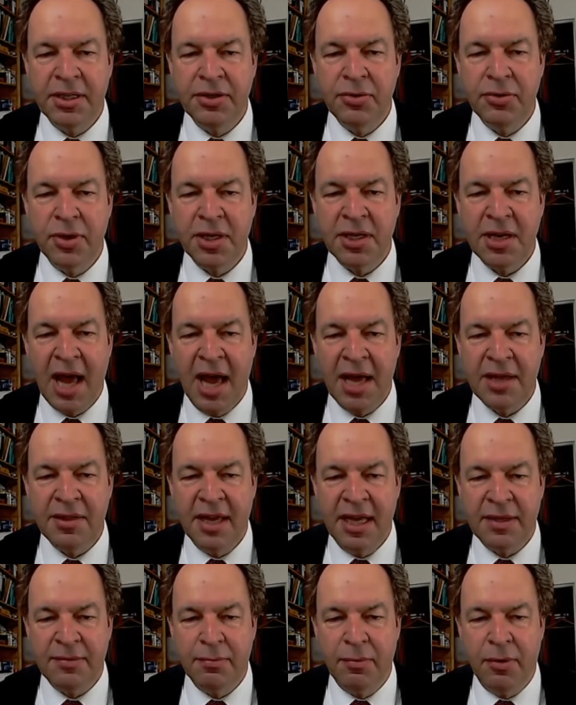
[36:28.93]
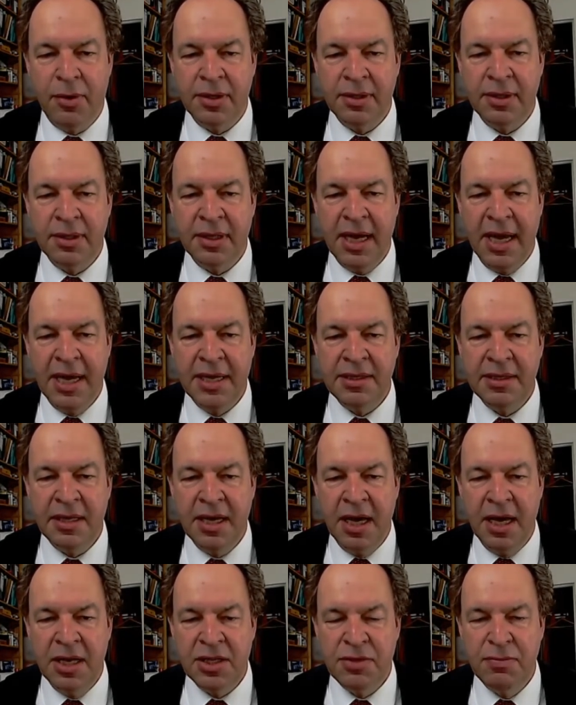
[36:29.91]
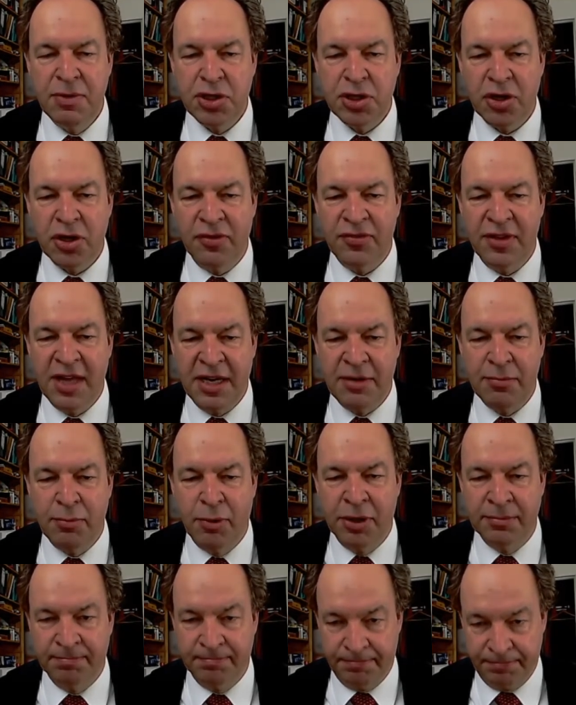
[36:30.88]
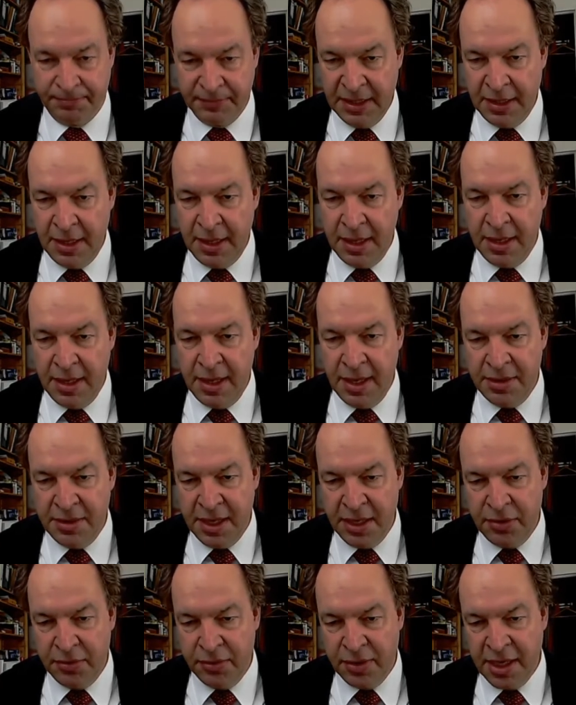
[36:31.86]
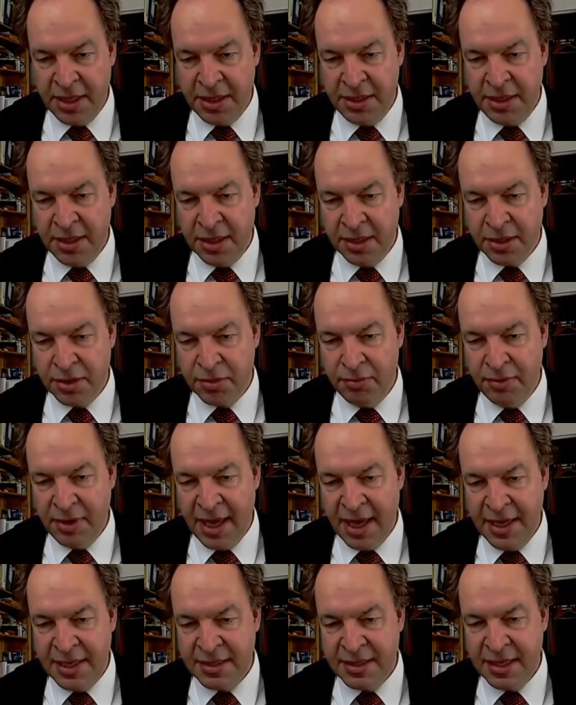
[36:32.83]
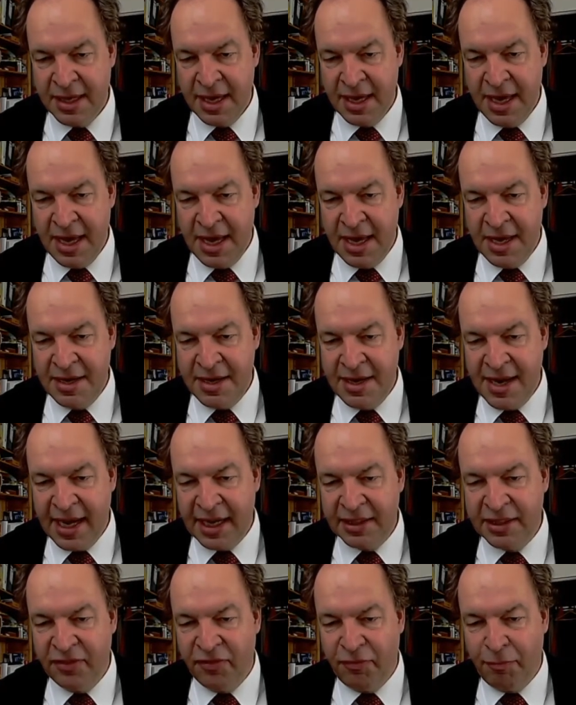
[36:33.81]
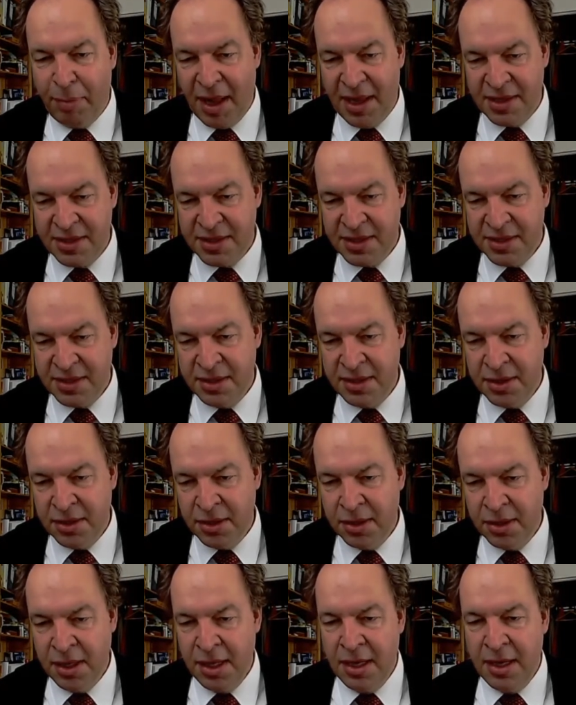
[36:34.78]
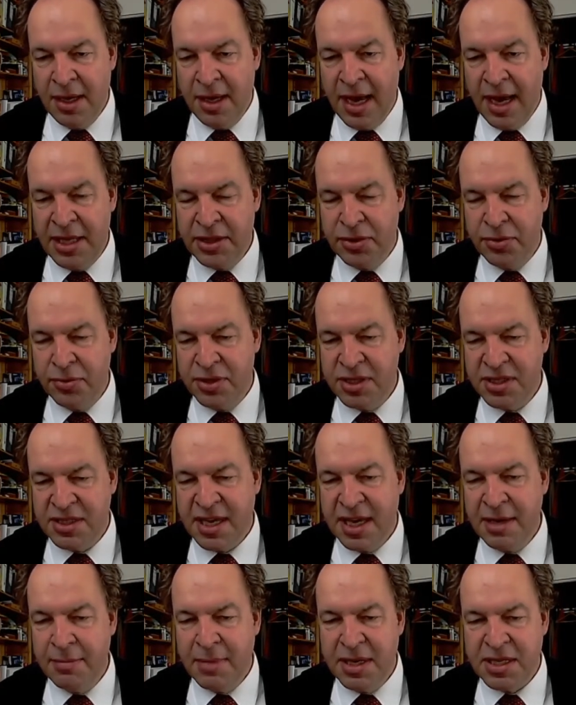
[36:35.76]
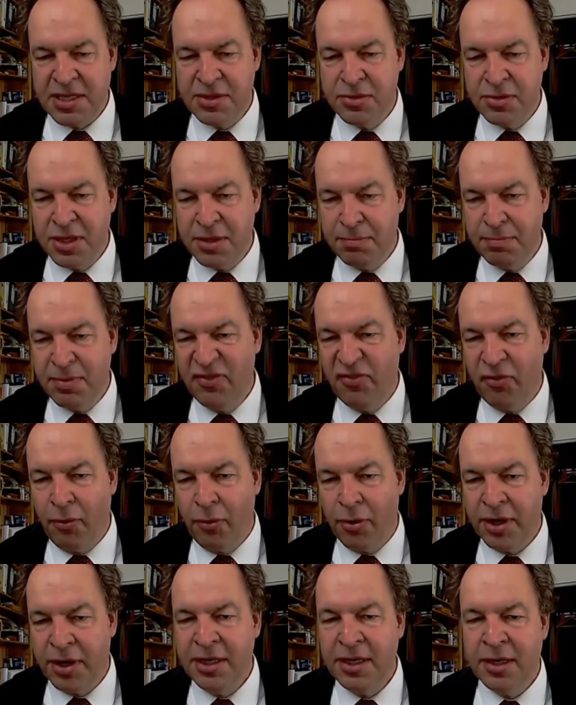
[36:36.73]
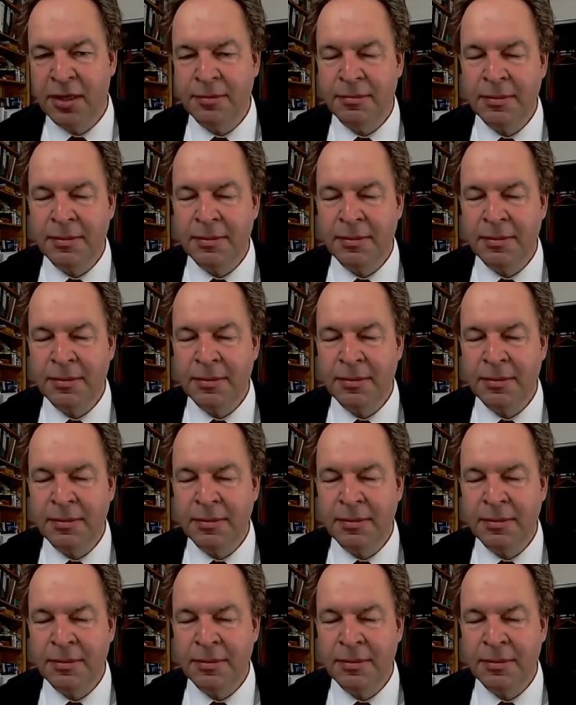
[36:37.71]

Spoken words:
You ignite that one and switch off that one, and then you can here create negative pulses here and do the same as you did before here.